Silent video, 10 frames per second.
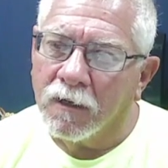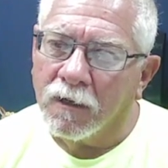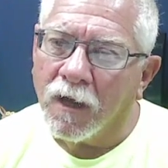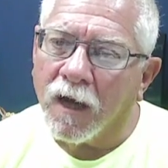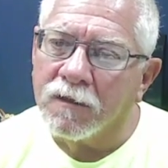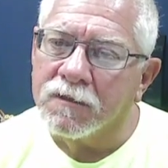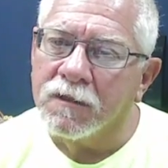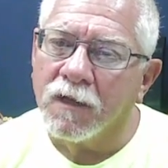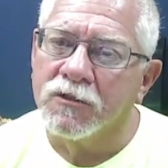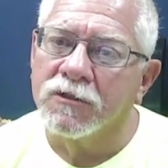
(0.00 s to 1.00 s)
God is
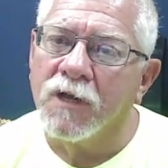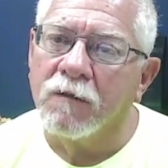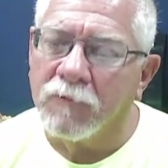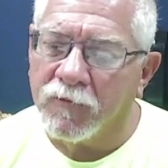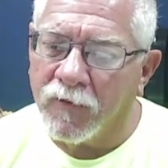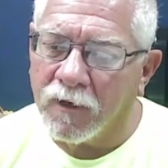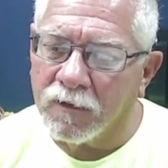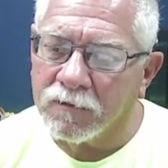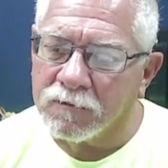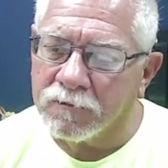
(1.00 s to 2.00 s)
not ashamed of us
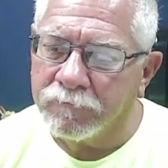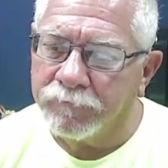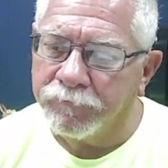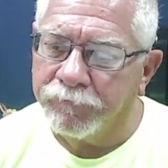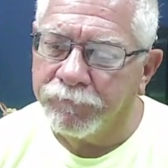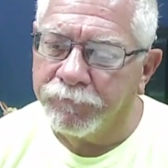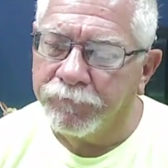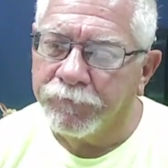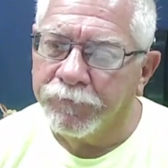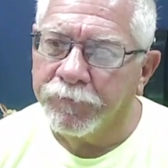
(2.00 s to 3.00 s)

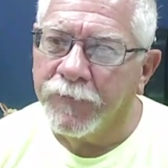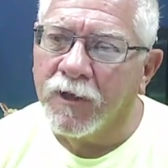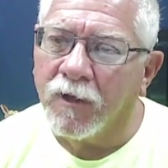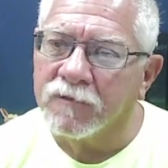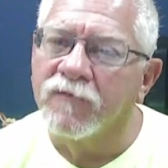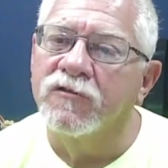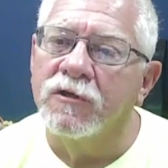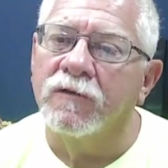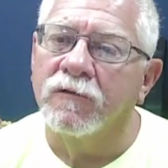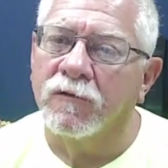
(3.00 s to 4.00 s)
because of Jesus.